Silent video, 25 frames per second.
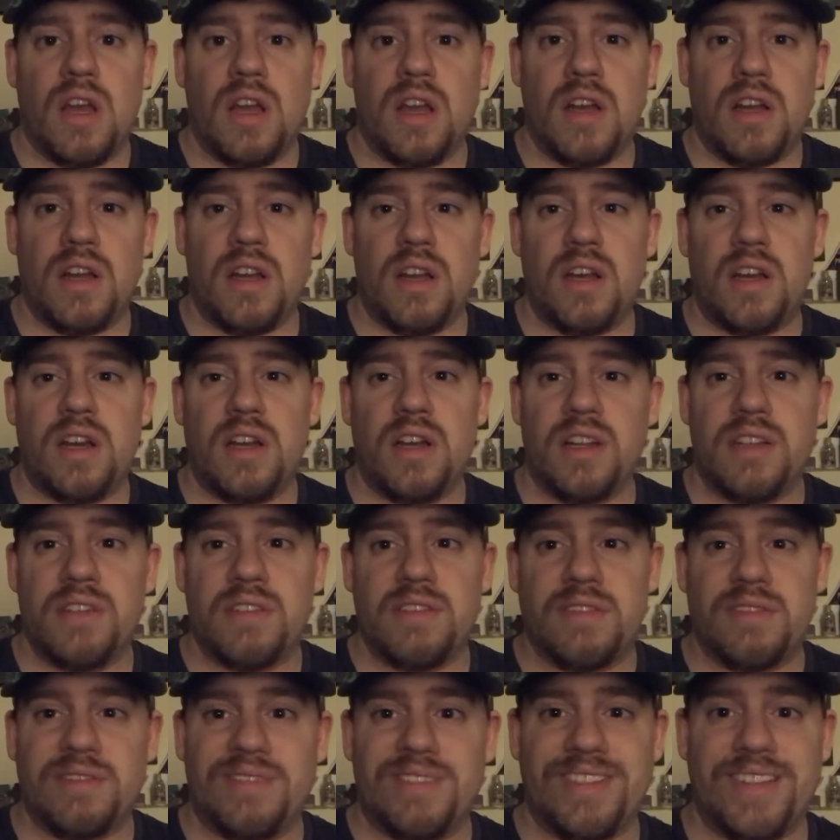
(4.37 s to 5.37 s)
I
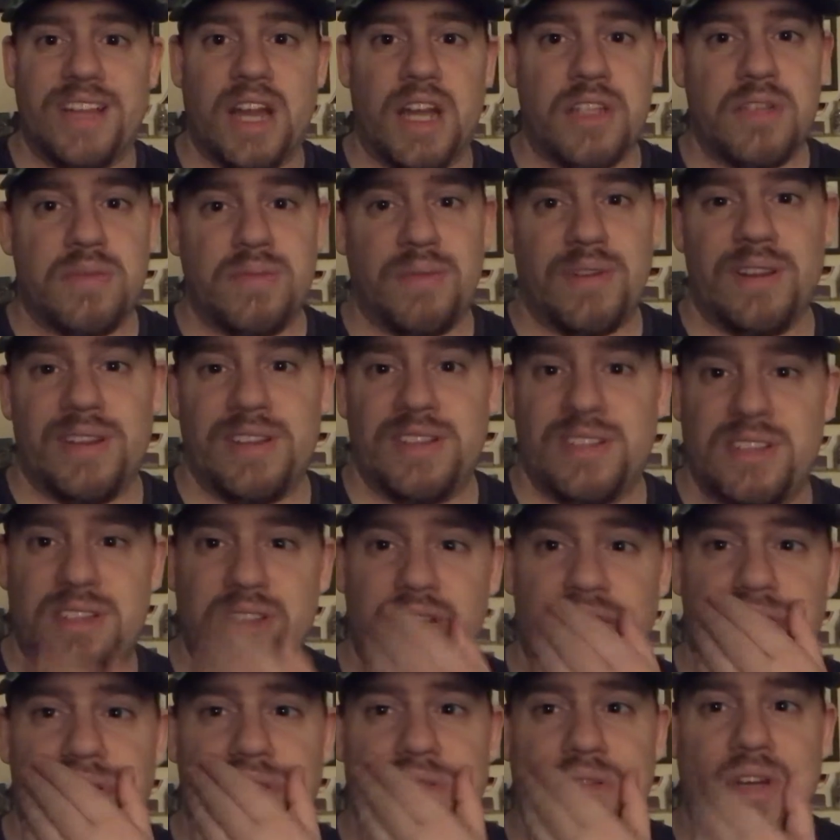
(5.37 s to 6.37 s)
just wanted
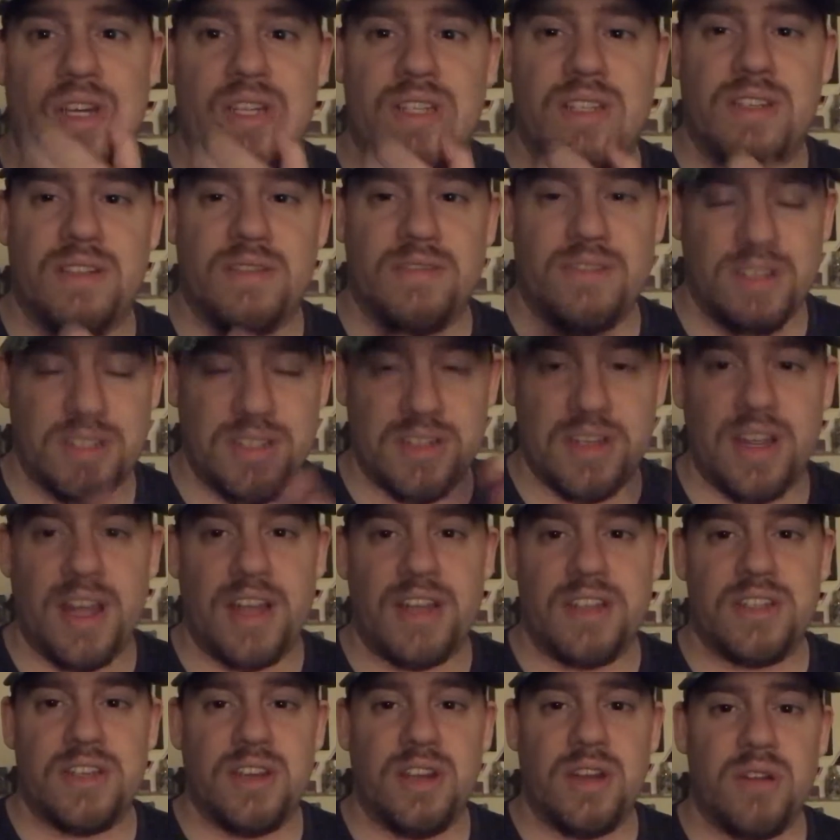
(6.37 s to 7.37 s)
to let you
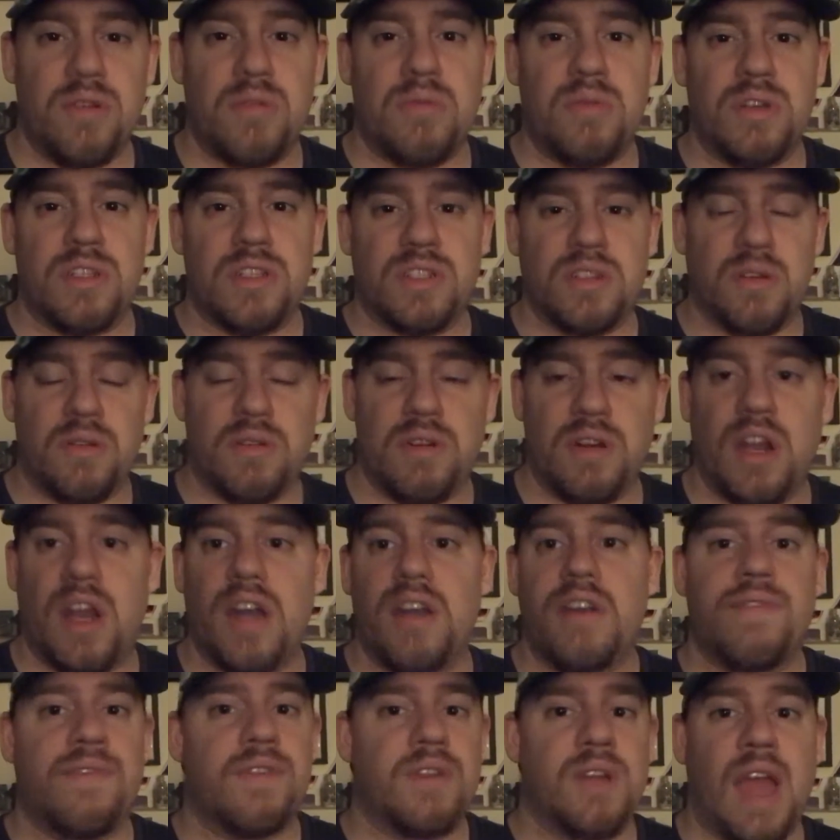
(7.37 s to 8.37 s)
guys know what's going on.
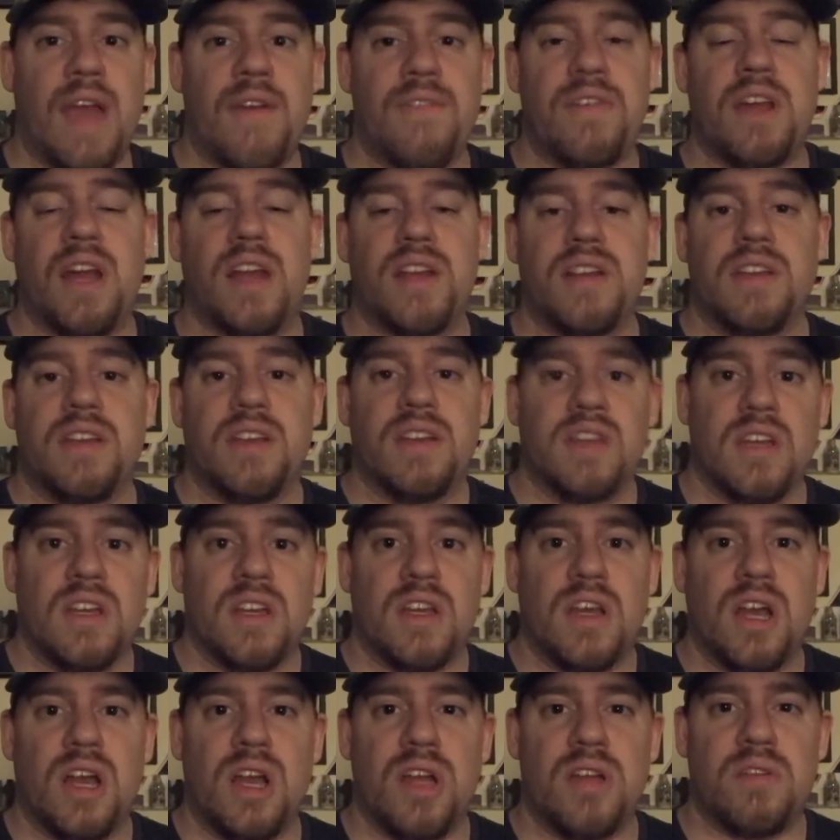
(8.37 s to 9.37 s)
If you have not
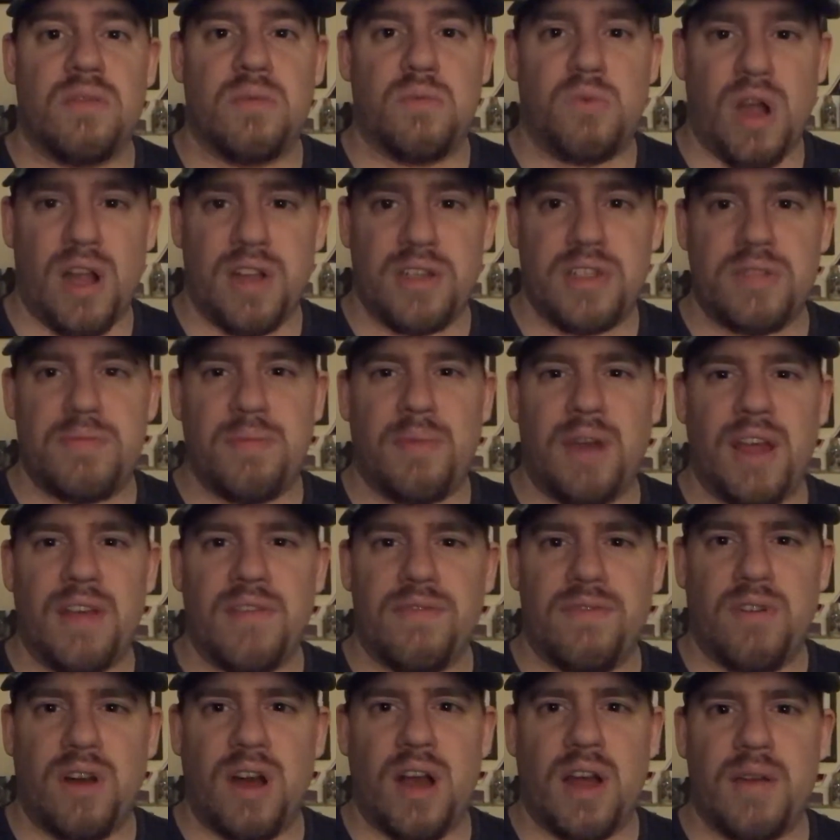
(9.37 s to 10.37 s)
watched my
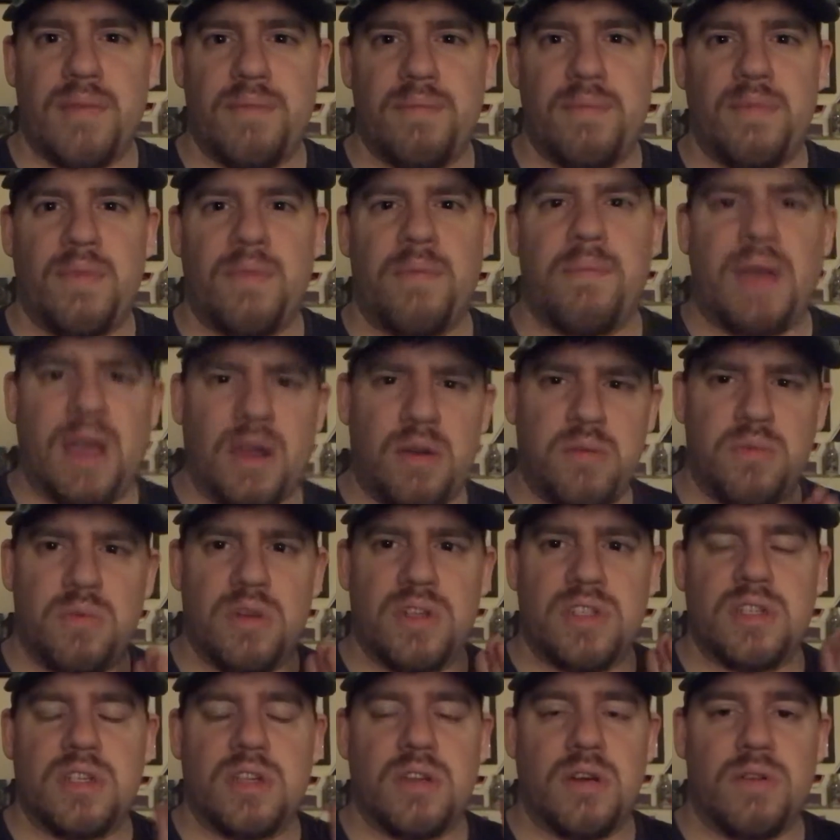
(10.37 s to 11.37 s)
vlog about
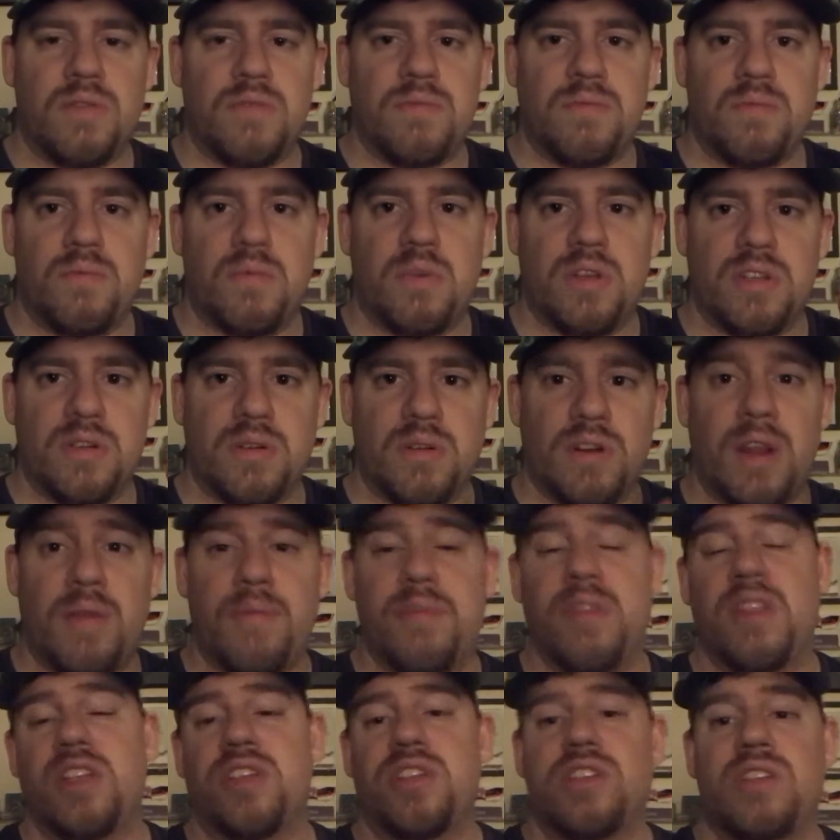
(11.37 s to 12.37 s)
what's going on on
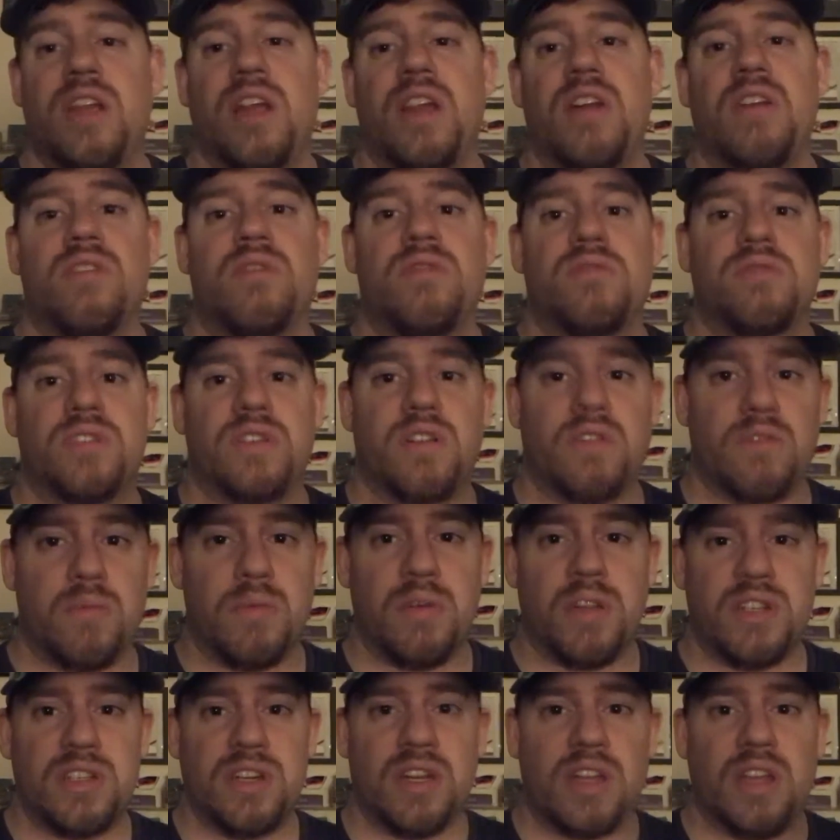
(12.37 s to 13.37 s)
this channel several
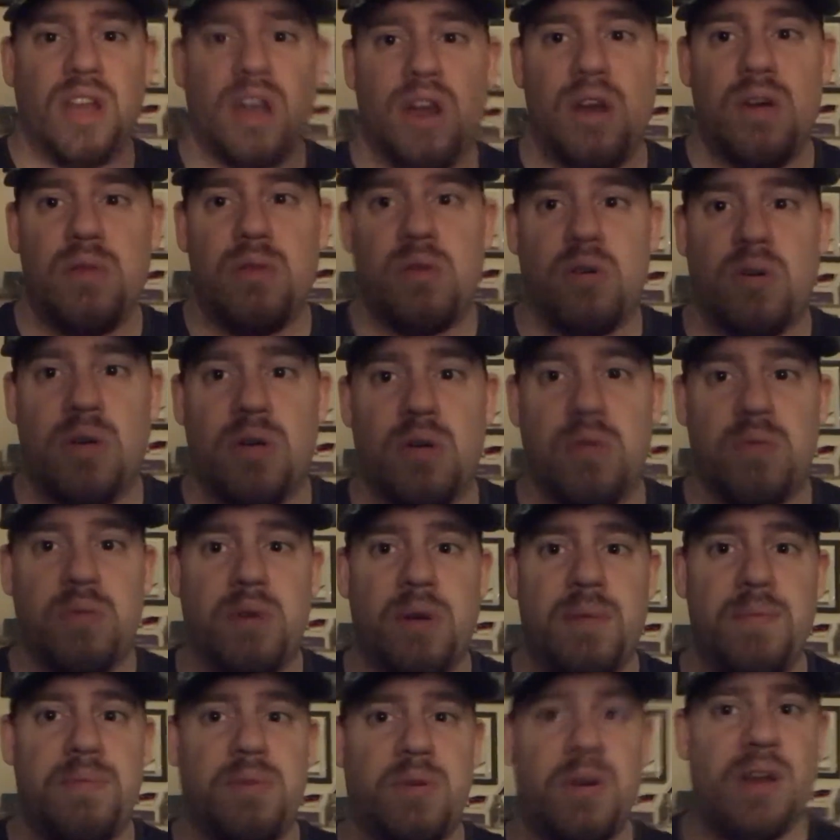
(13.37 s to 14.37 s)
weeks ago, or what
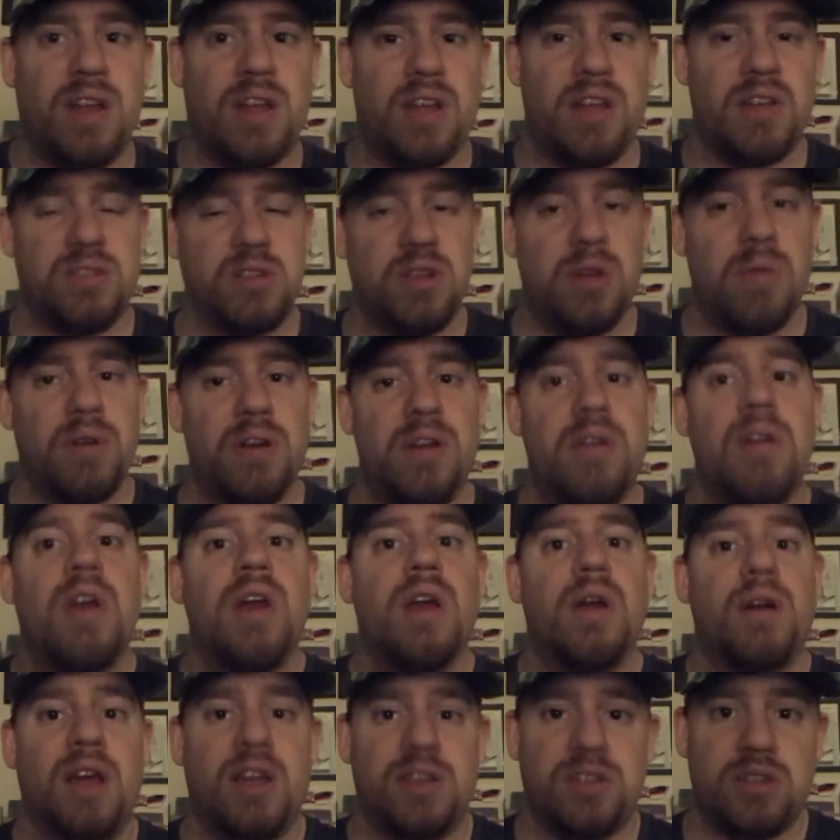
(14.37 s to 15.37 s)
I'm planning on doing,
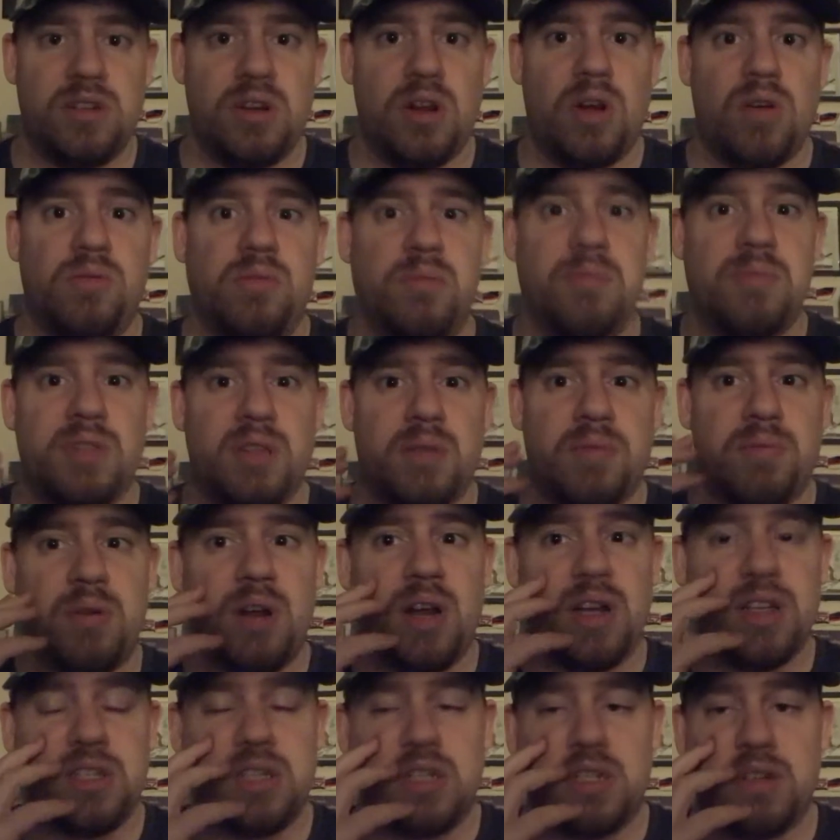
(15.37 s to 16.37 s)
as you know, I'm in the
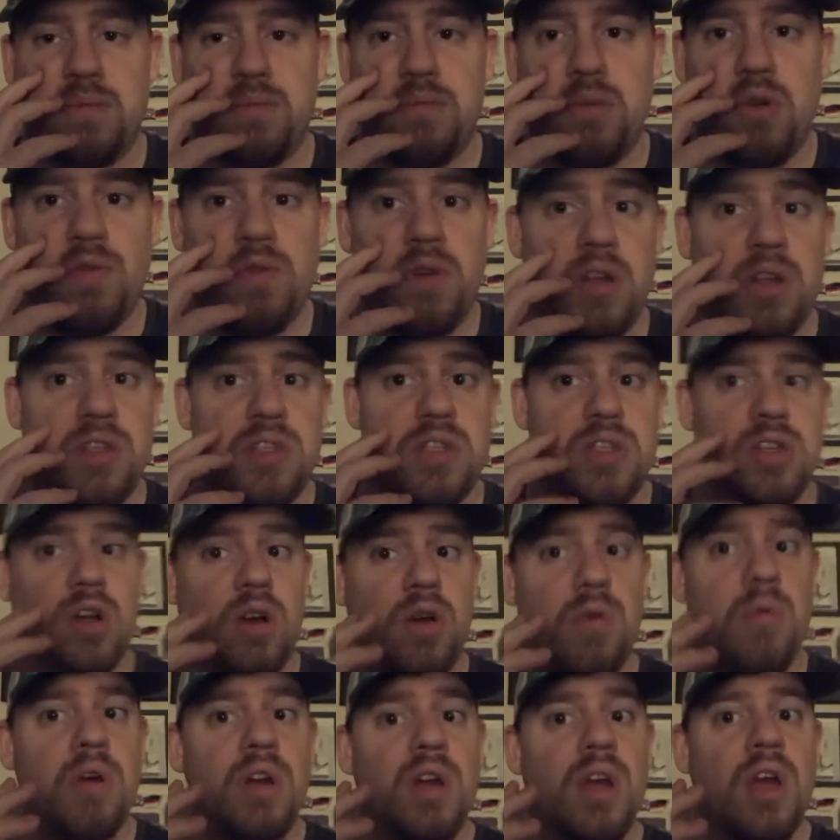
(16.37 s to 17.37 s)
process of moving,
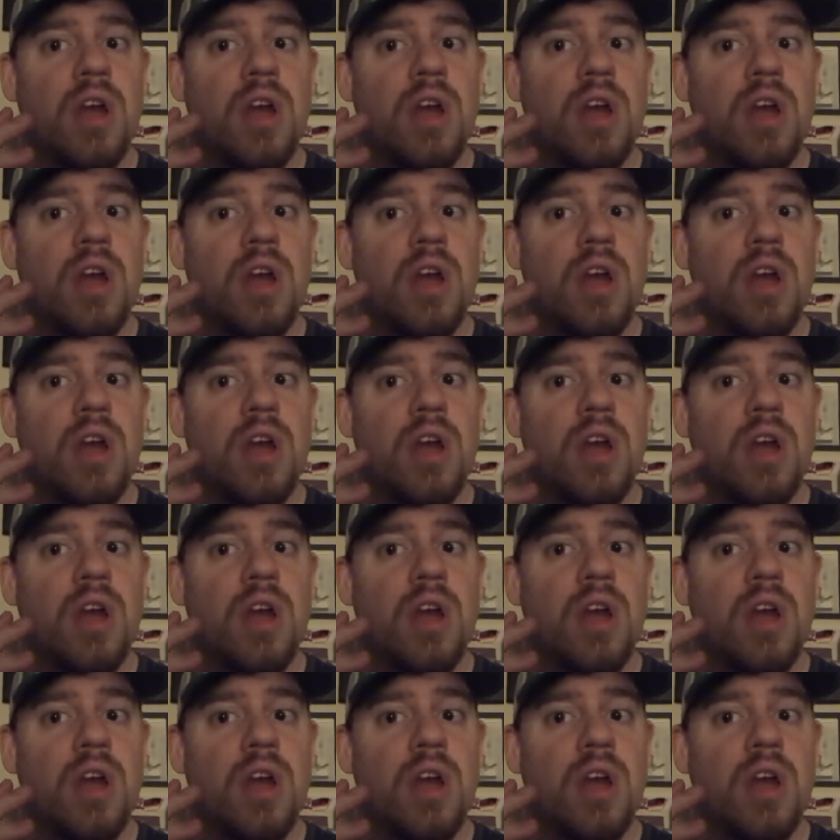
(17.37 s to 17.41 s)
so